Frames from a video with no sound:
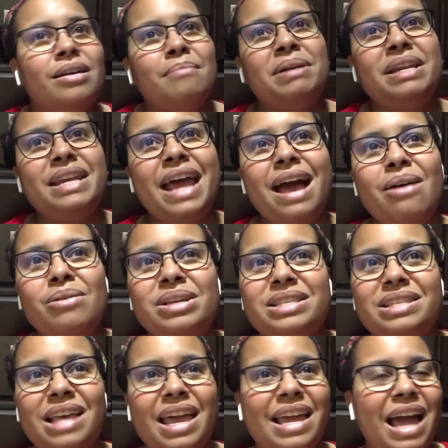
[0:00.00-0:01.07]
But now
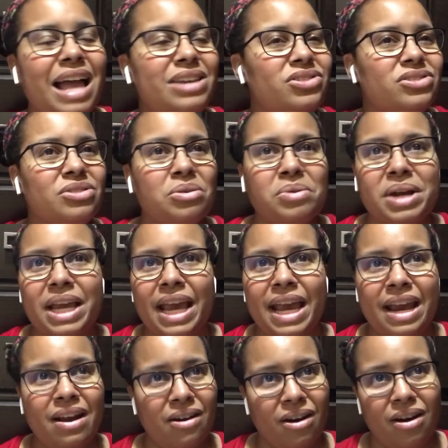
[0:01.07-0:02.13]
it's like, I just don't
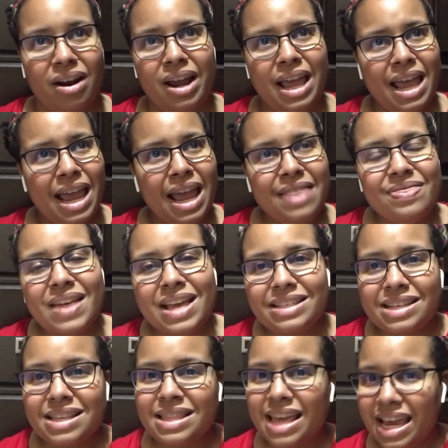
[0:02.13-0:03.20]
care. And
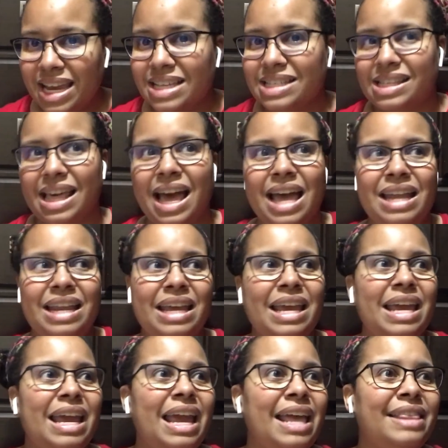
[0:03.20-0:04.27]
that's the thing, is that
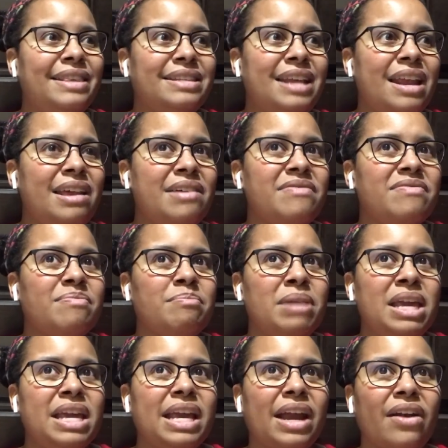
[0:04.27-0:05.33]
instead of
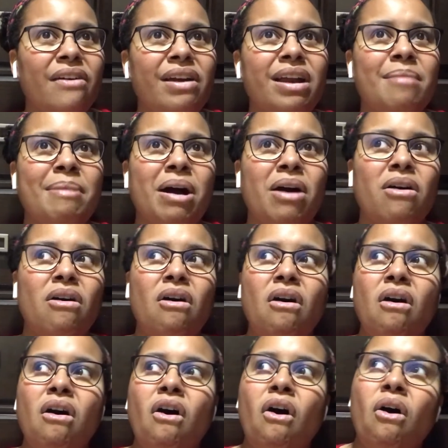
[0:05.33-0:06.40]
me caring about
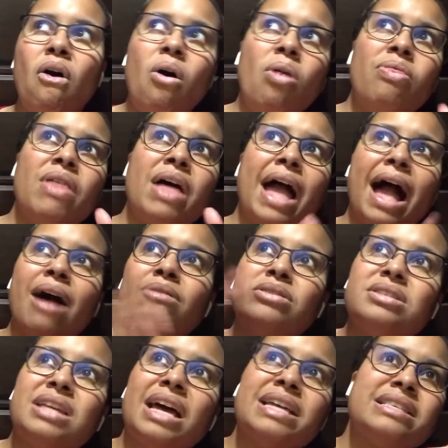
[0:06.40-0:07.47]
all the
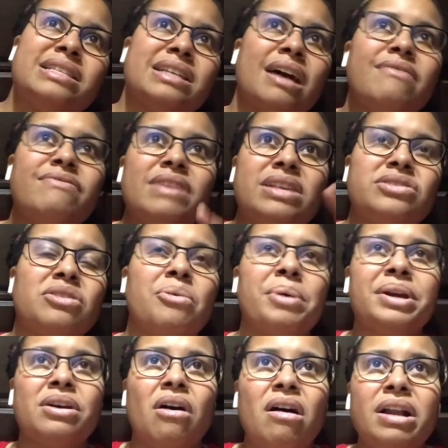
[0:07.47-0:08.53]
outside stuff that's
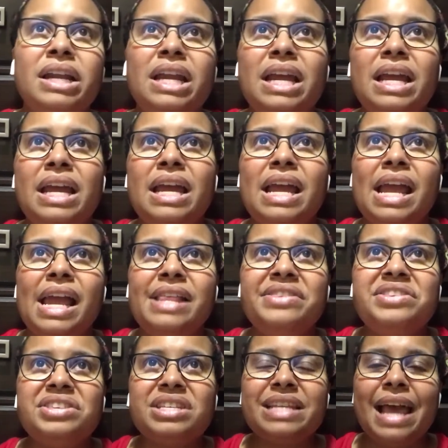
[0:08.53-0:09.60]
going on,
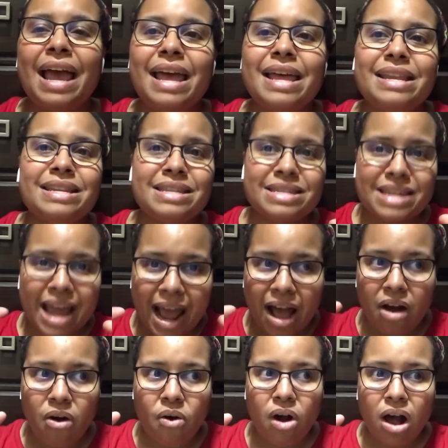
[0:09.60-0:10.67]
instead
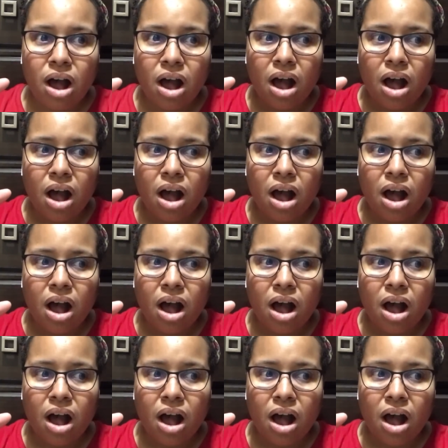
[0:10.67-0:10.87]
now